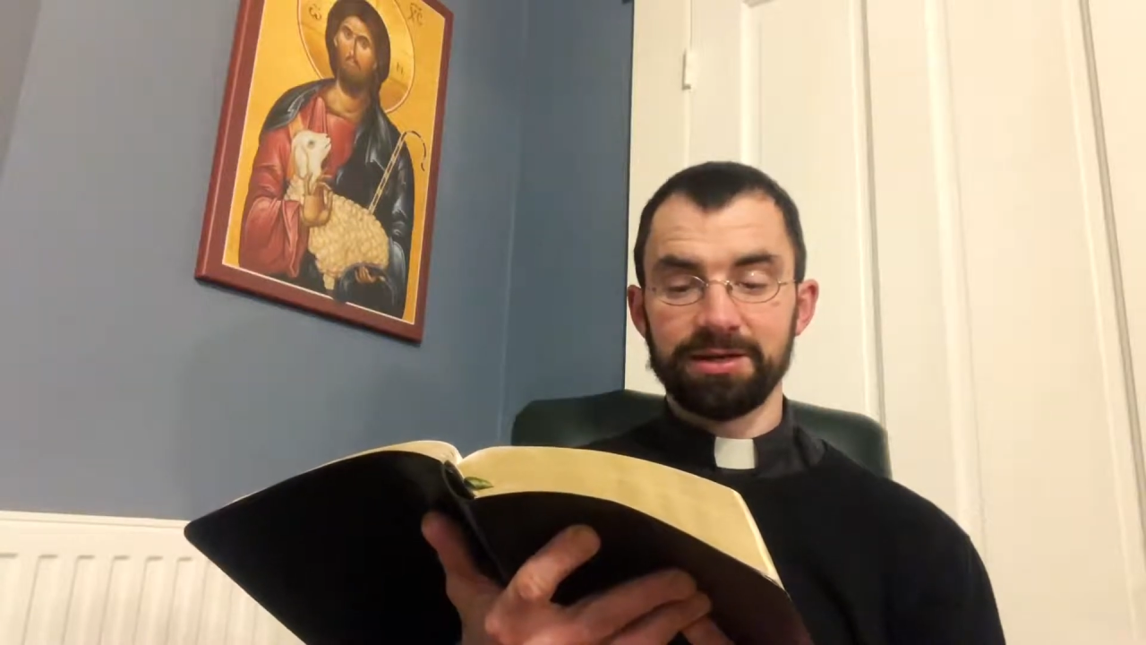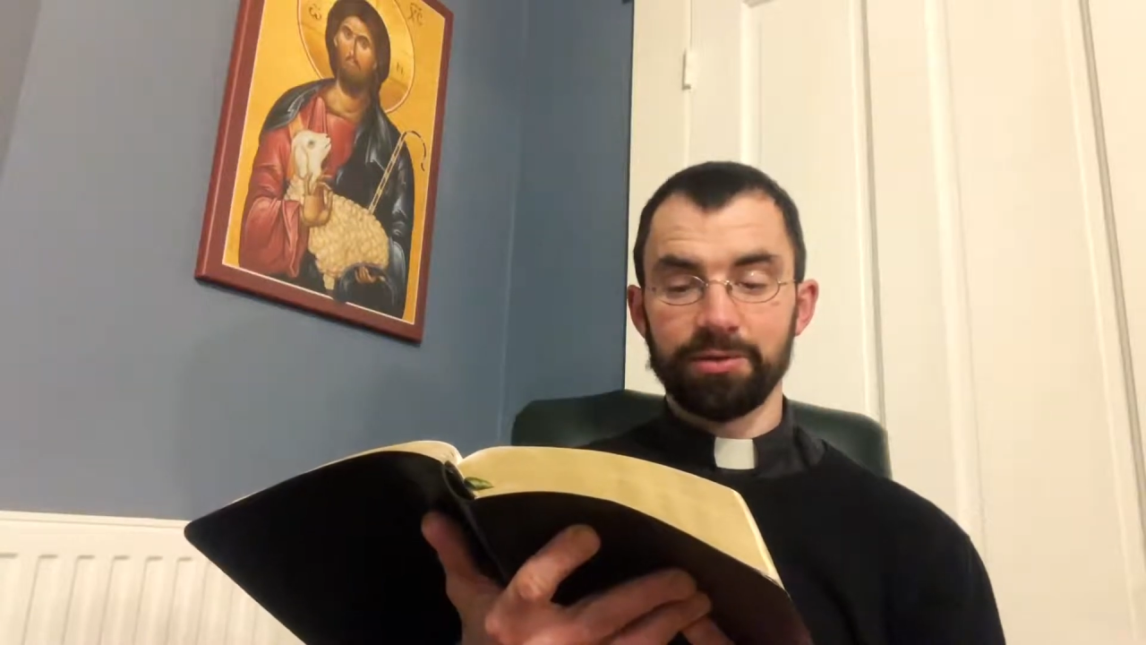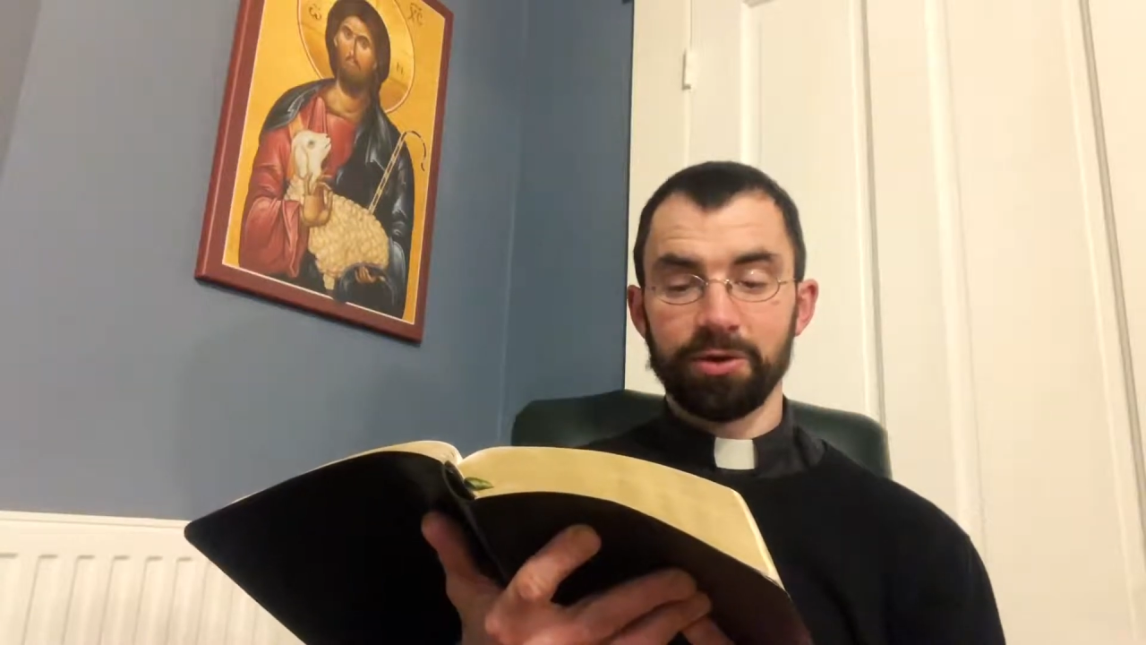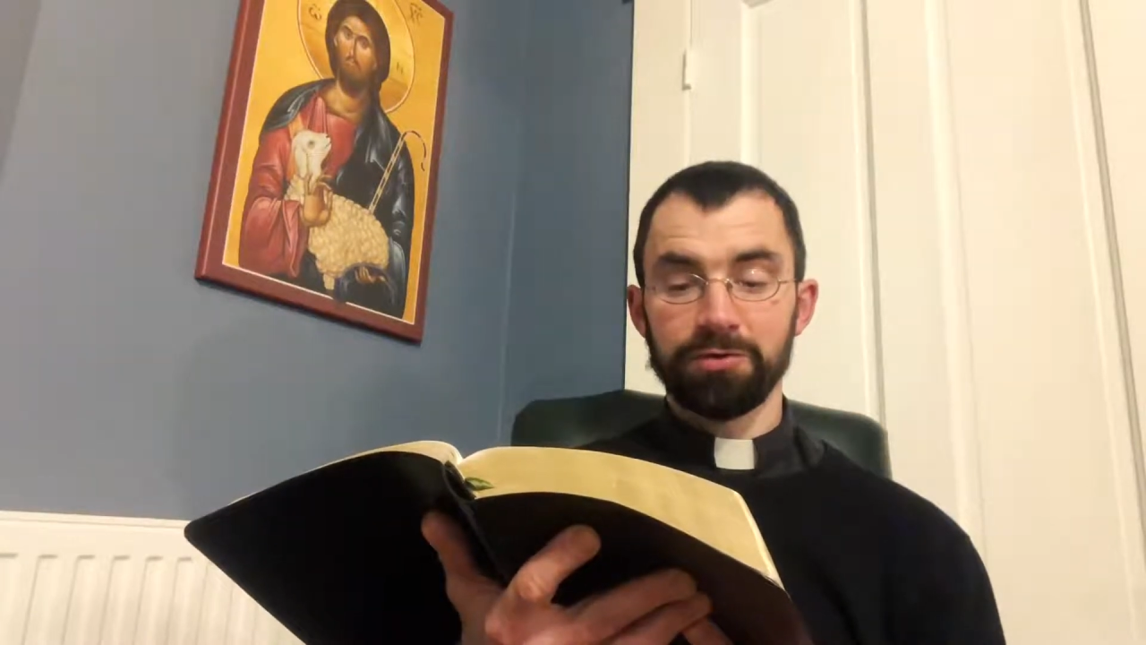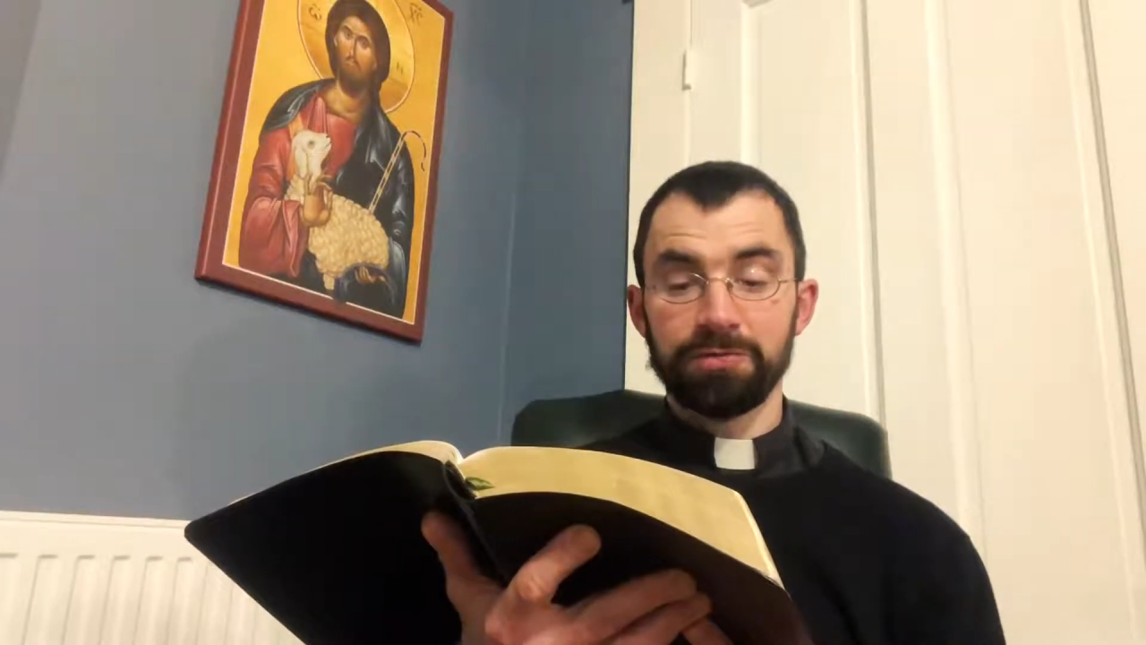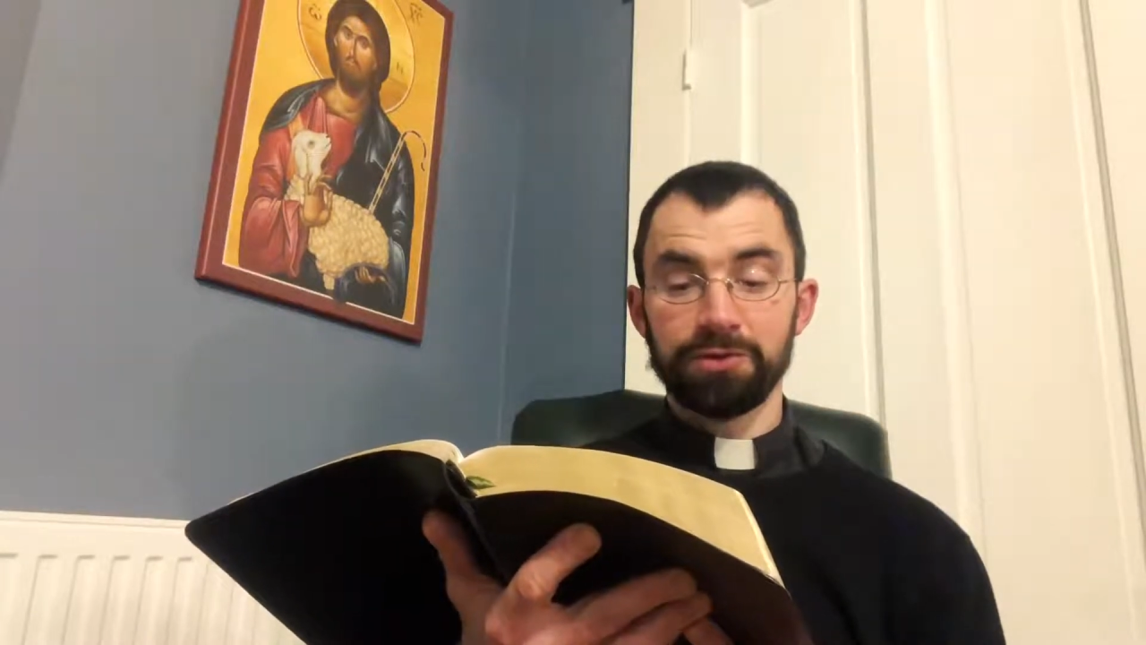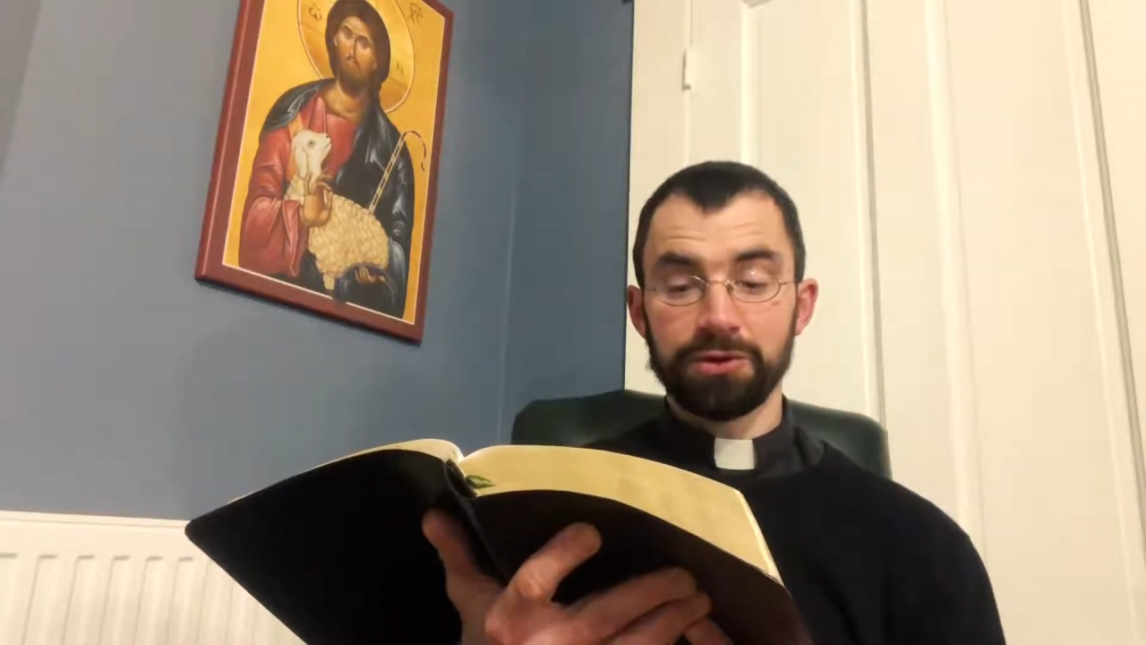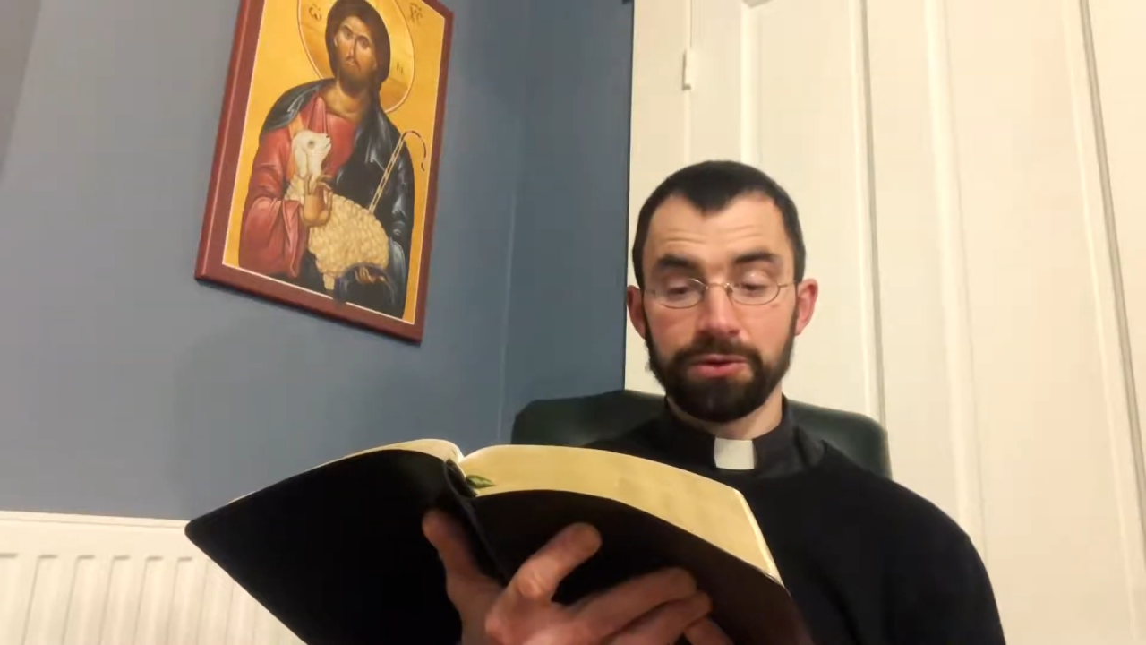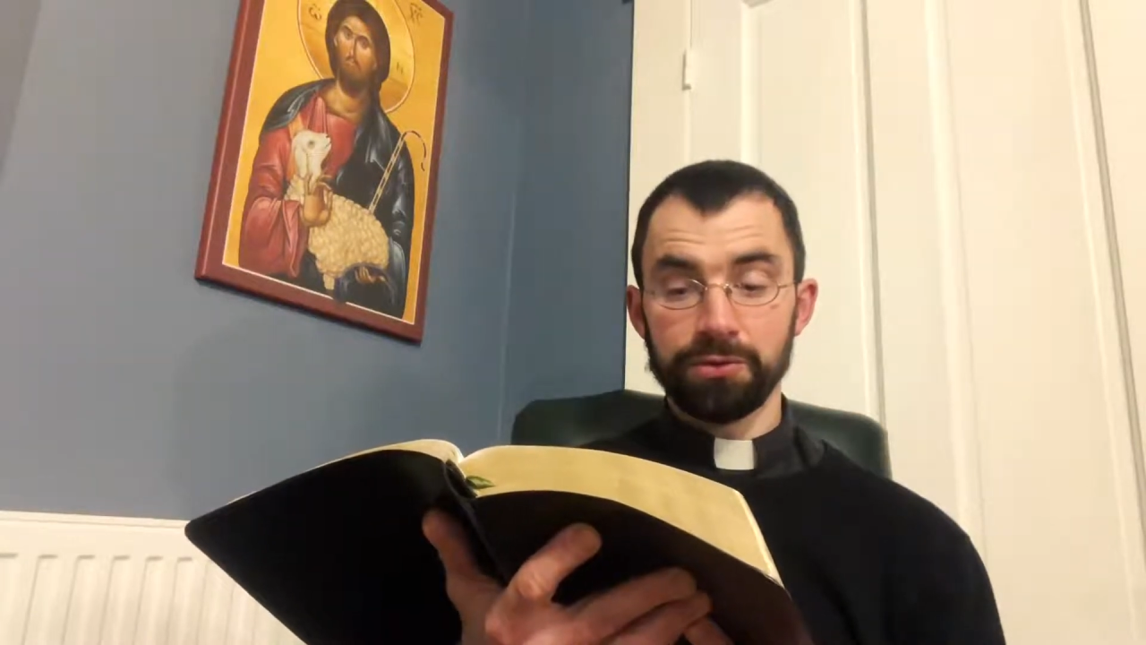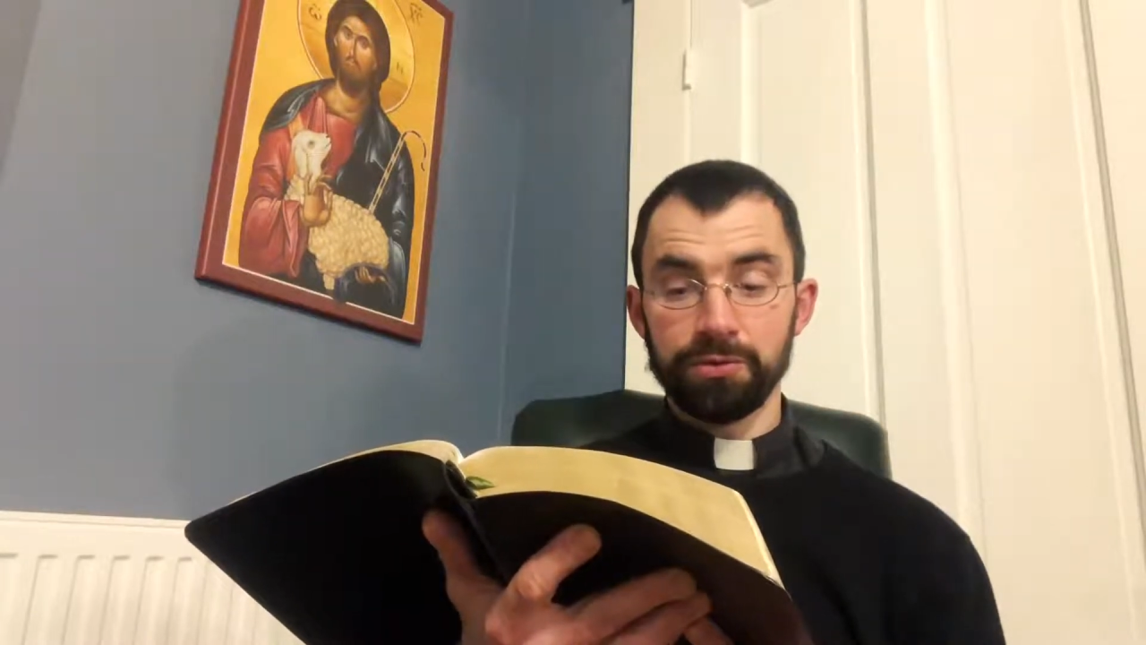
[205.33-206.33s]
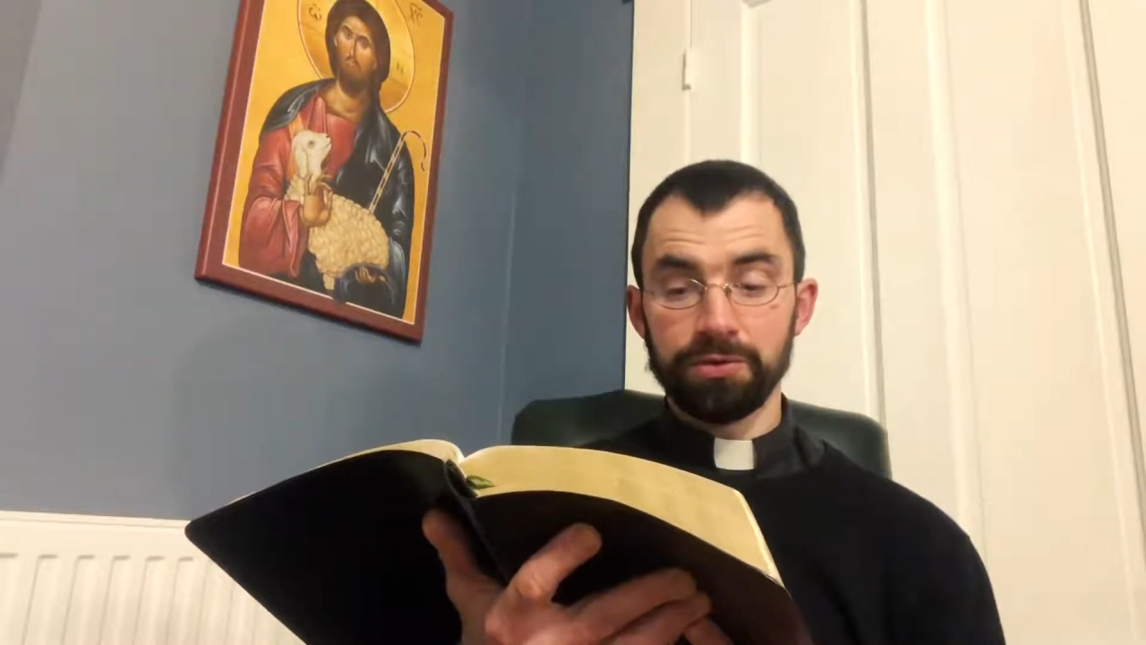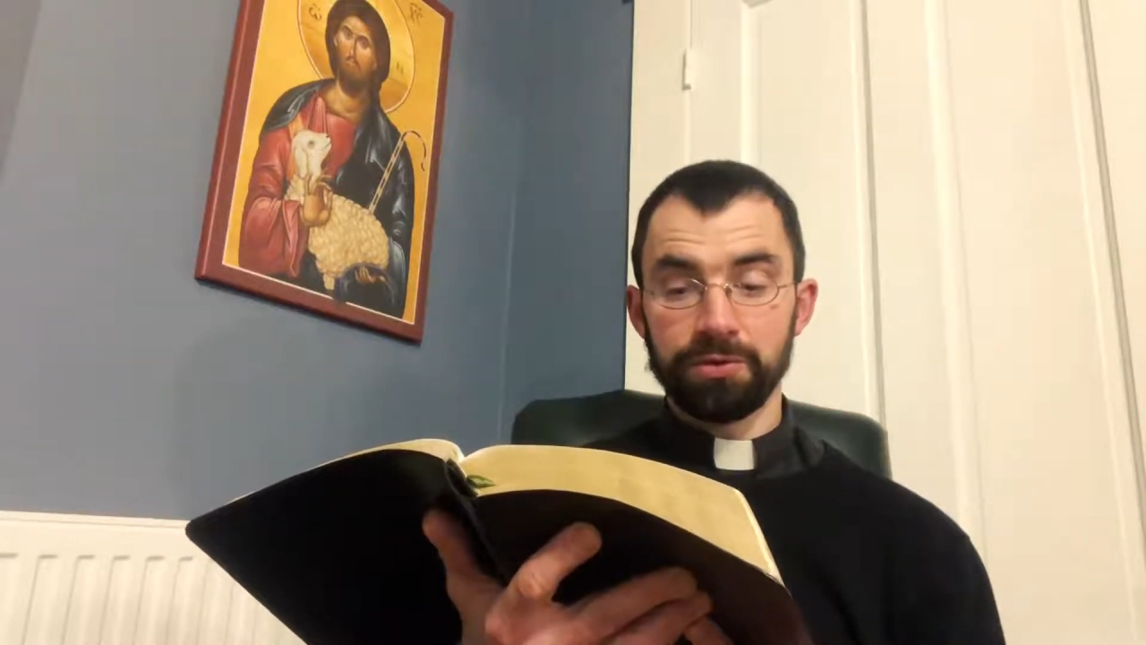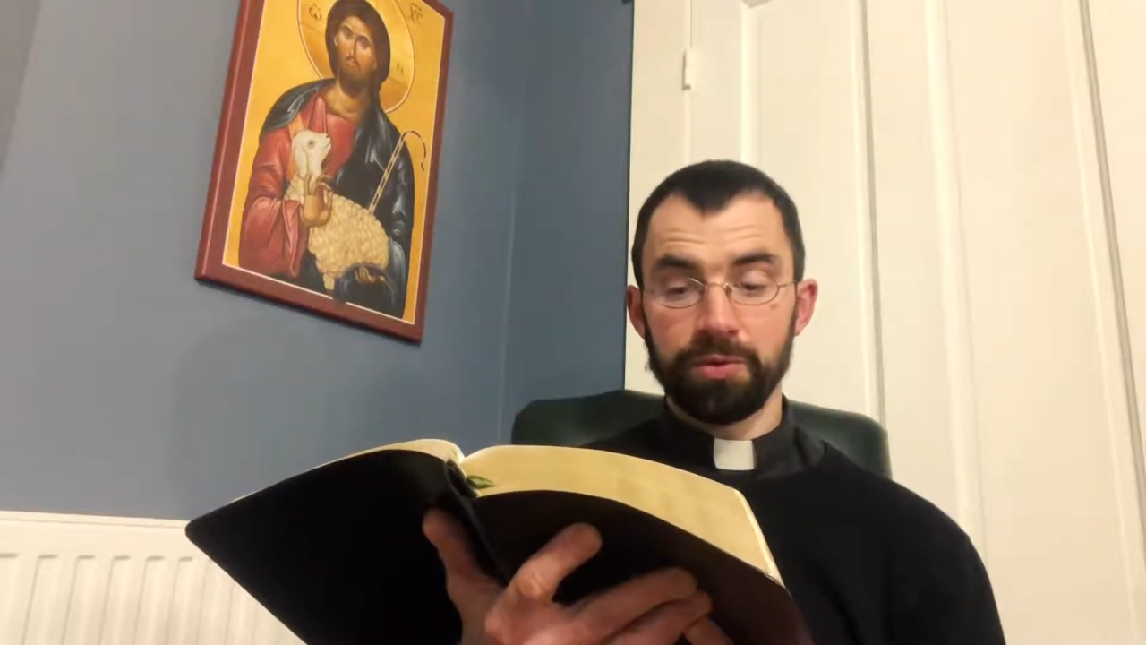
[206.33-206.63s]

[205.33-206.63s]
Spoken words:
one for you,